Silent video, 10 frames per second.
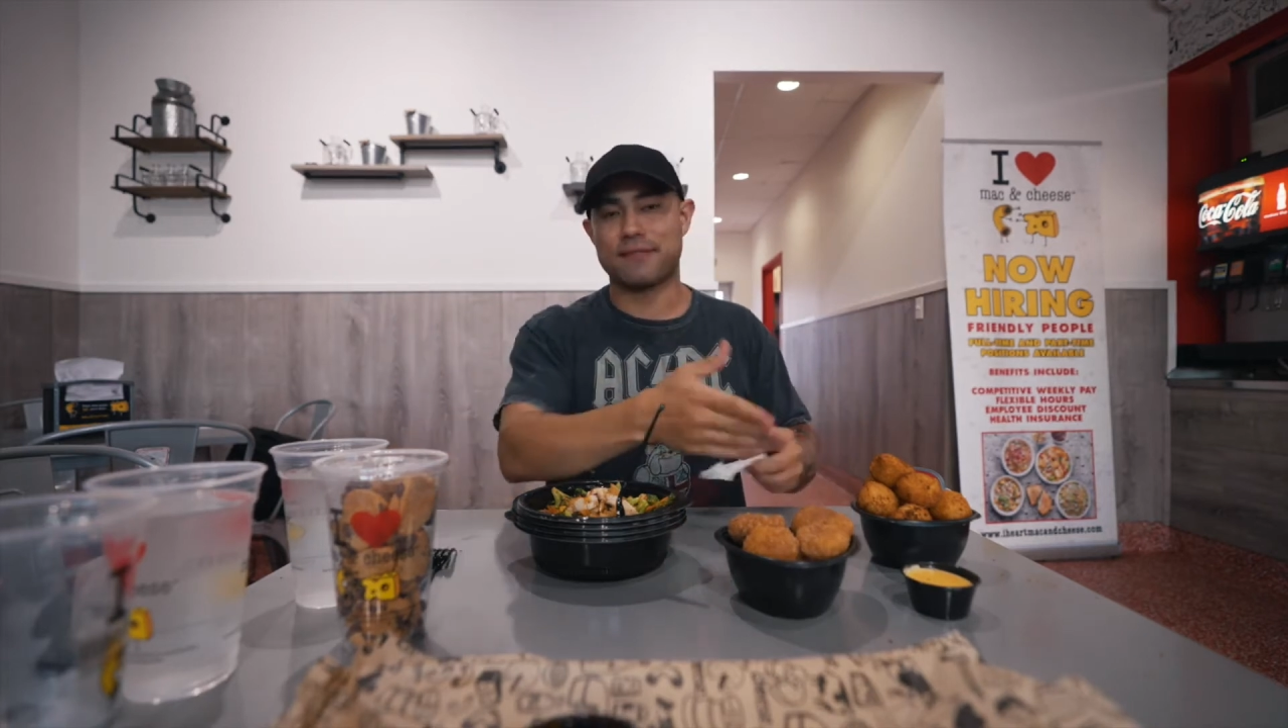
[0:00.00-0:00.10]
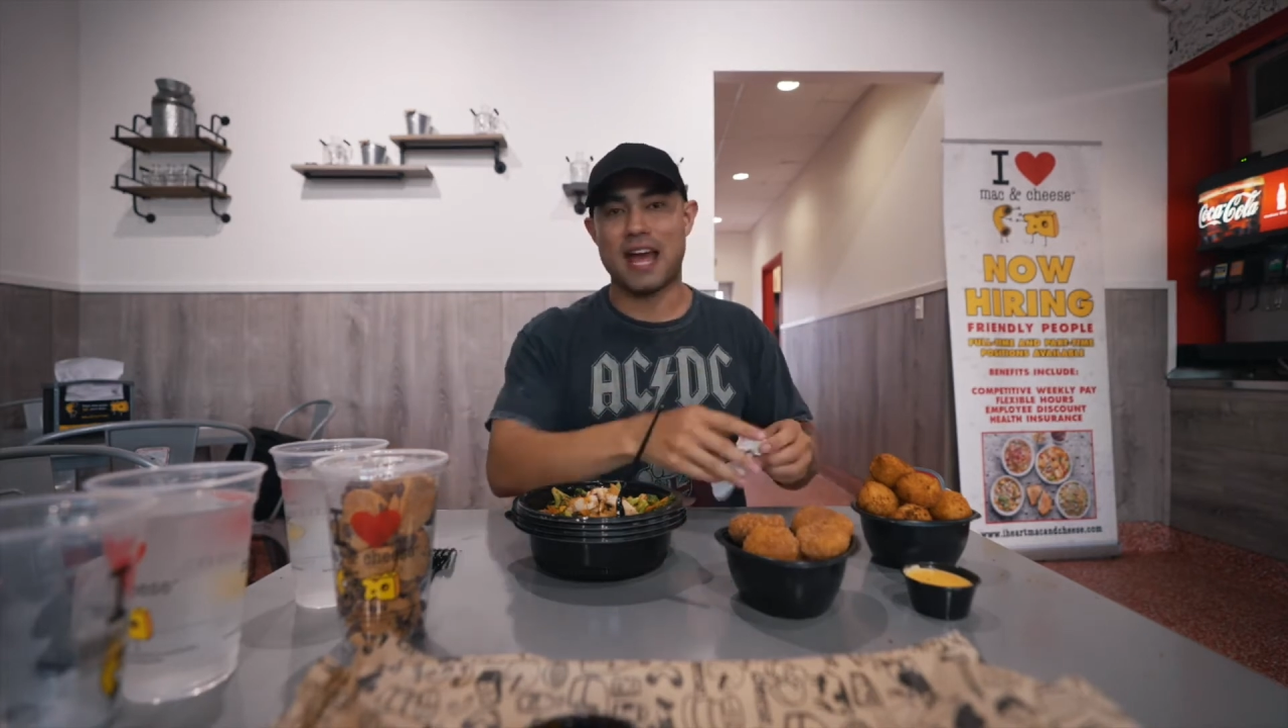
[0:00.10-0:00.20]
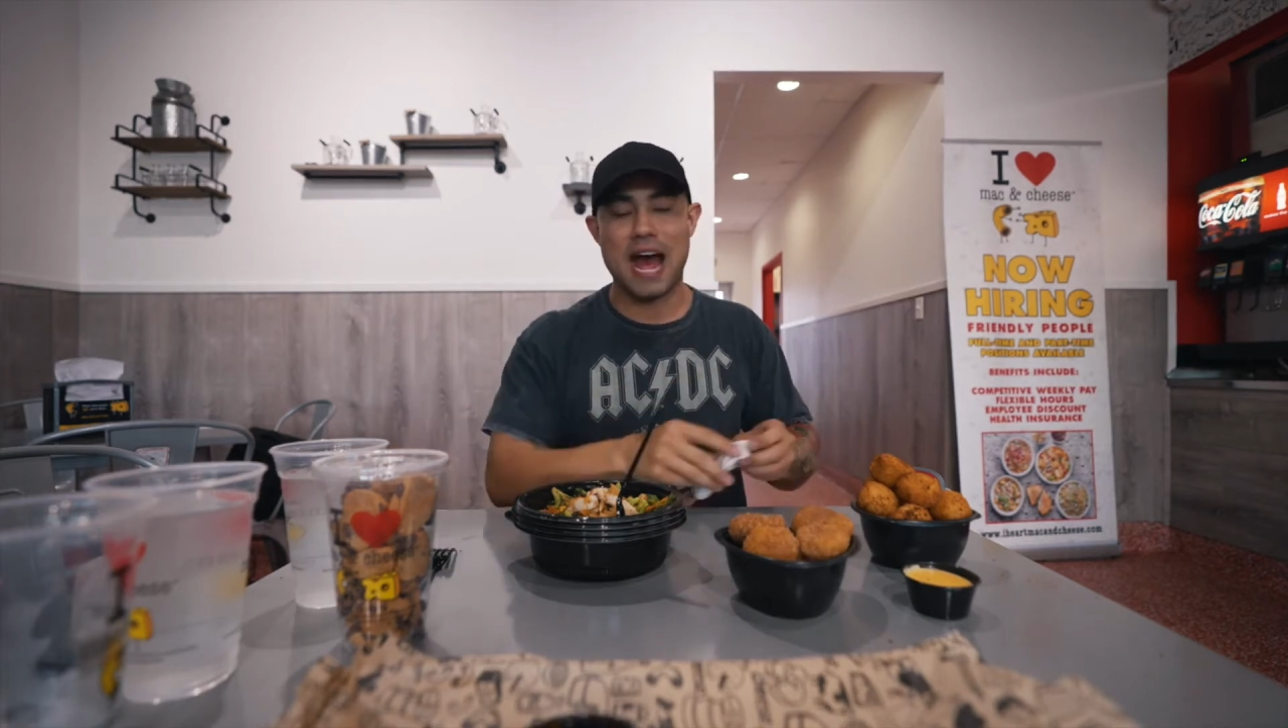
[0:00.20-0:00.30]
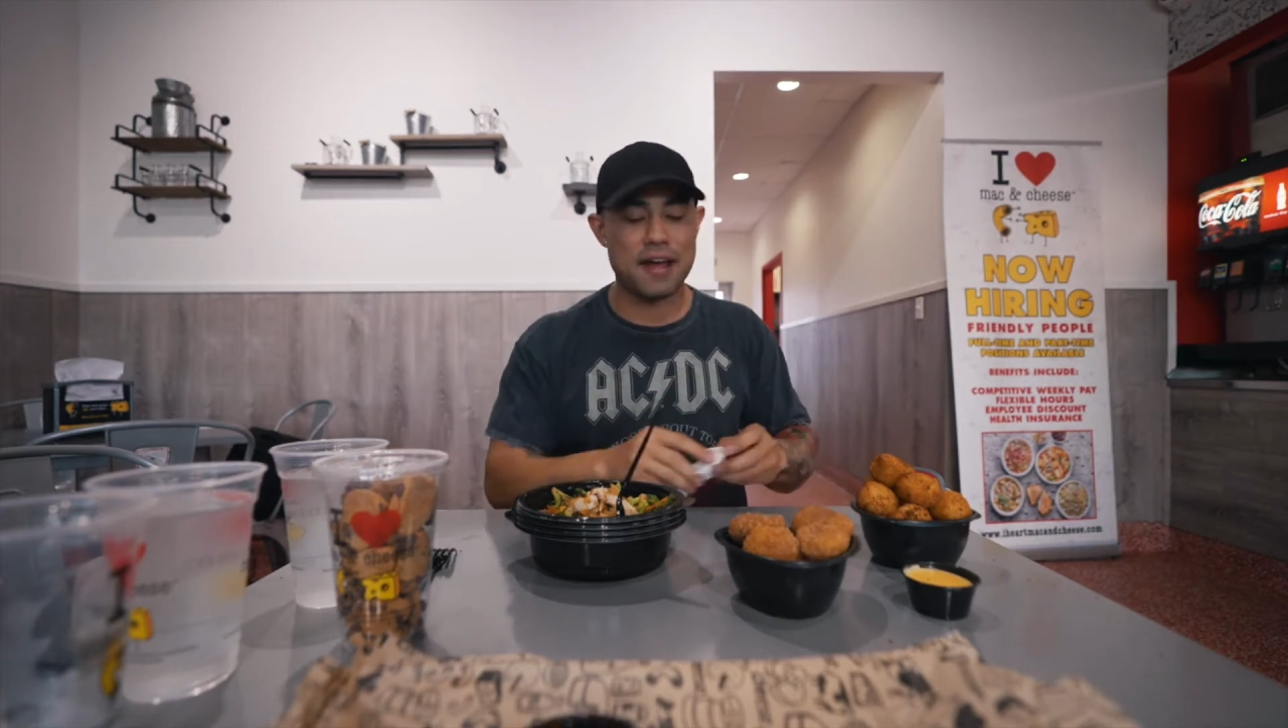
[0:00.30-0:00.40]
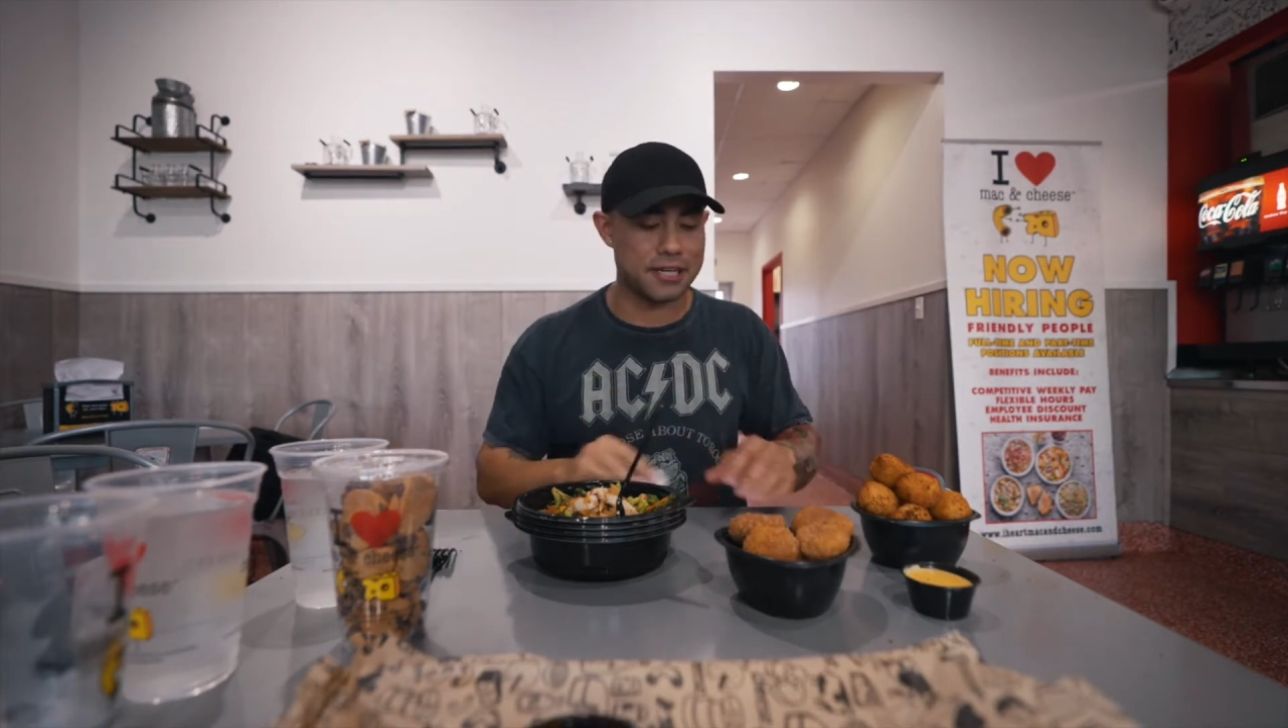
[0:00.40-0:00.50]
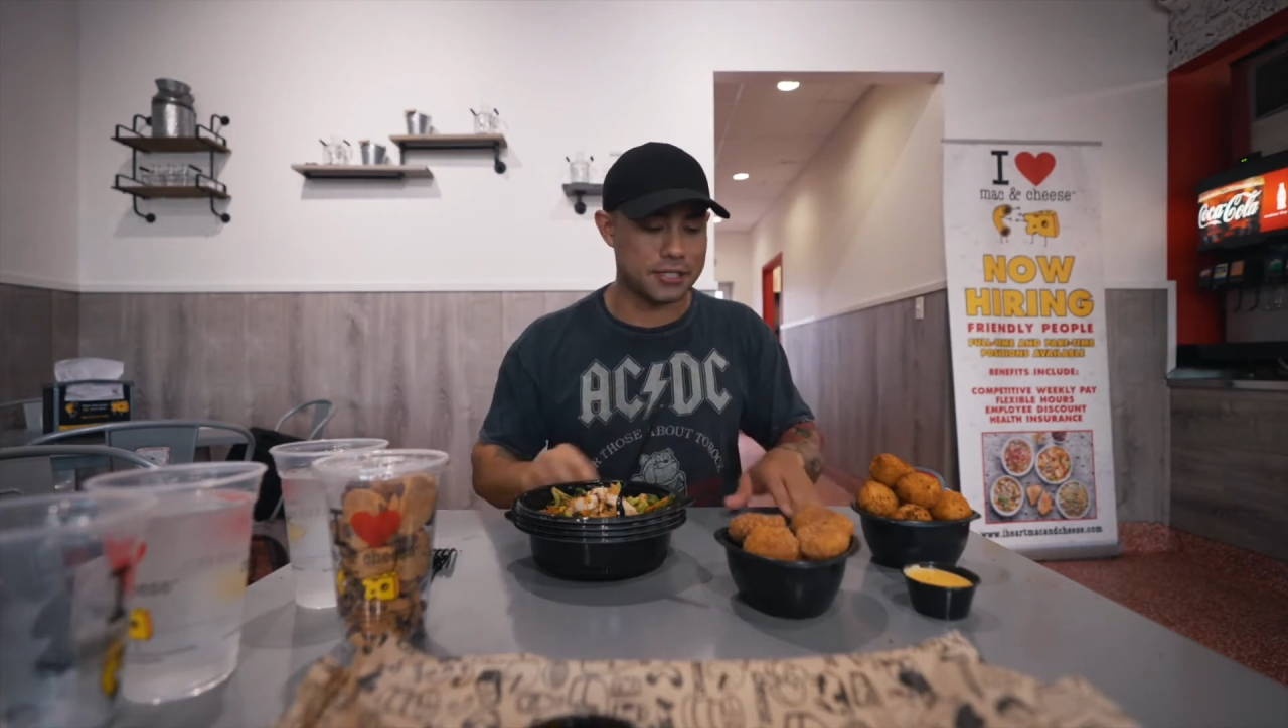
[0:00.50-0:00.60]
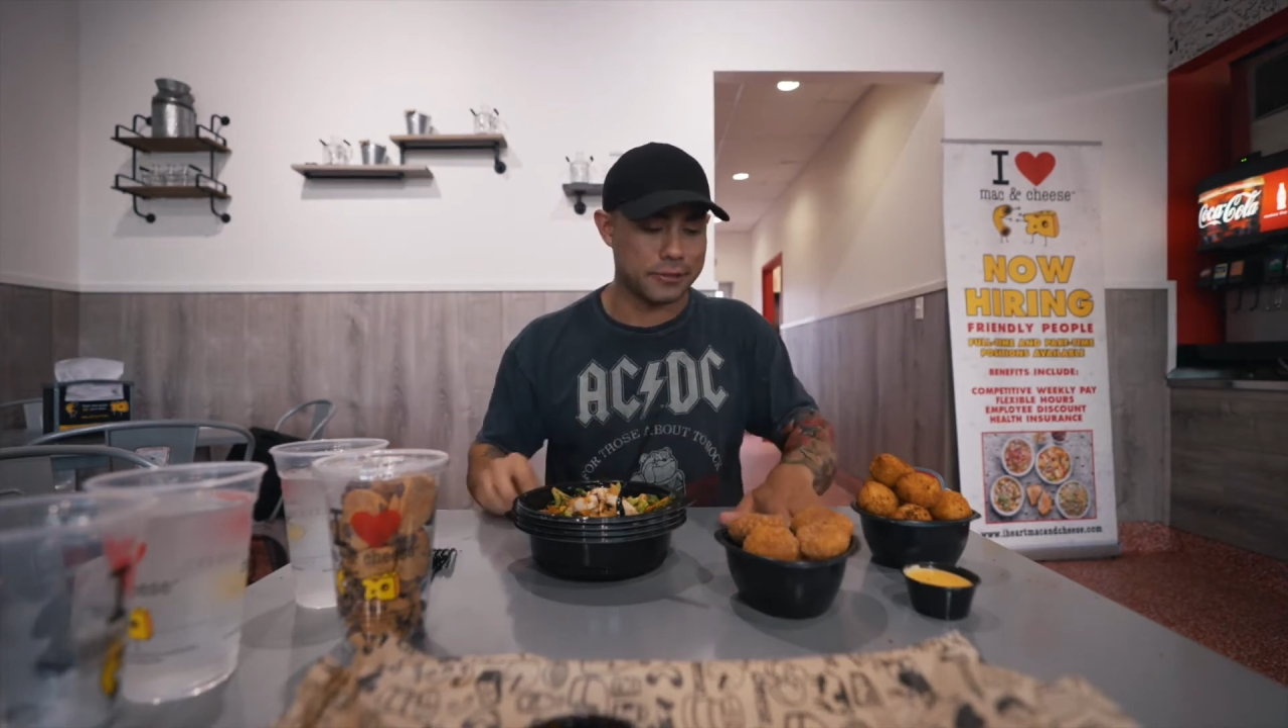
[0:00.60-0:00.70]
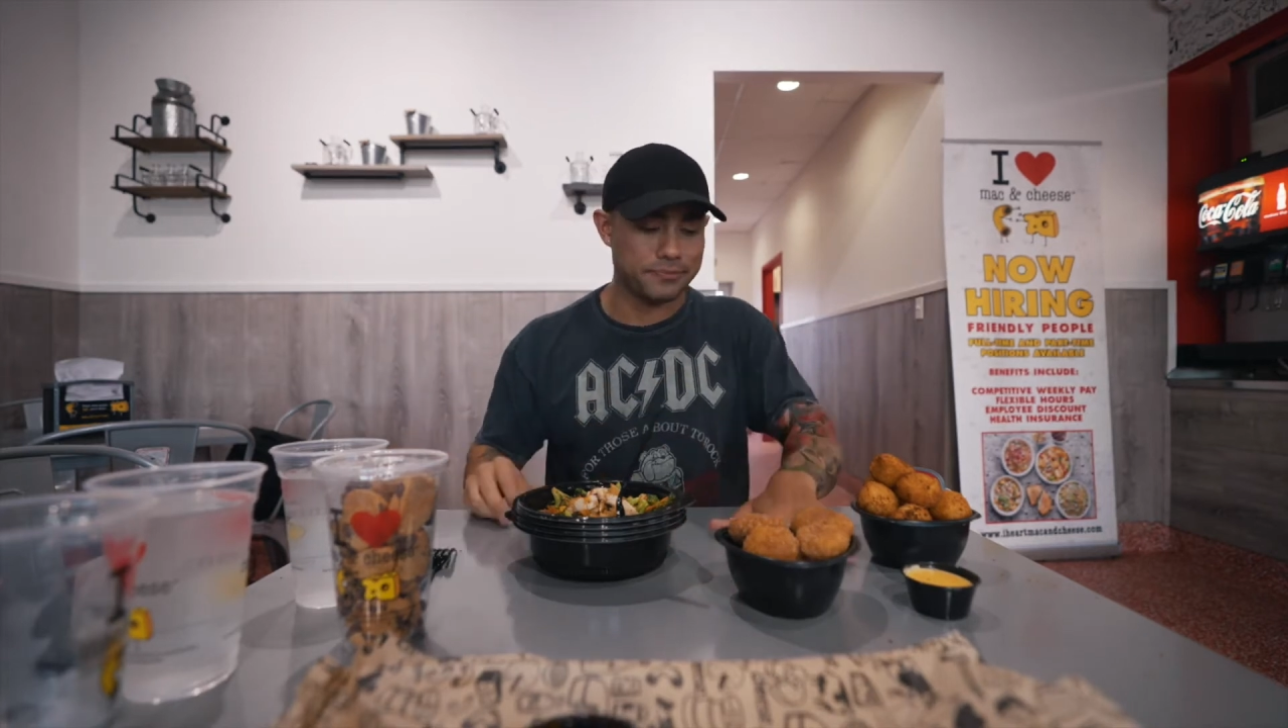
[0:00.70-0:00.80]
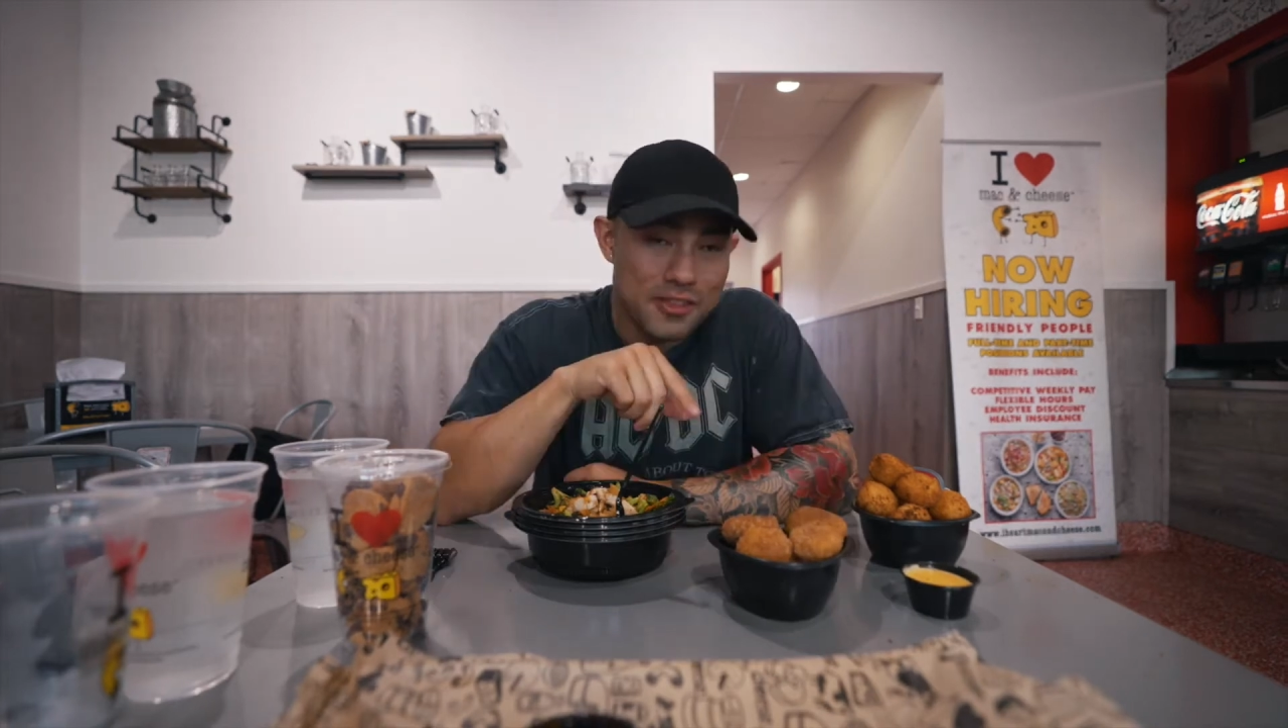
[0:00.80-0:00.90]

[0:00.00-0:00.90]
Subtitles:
if they had these.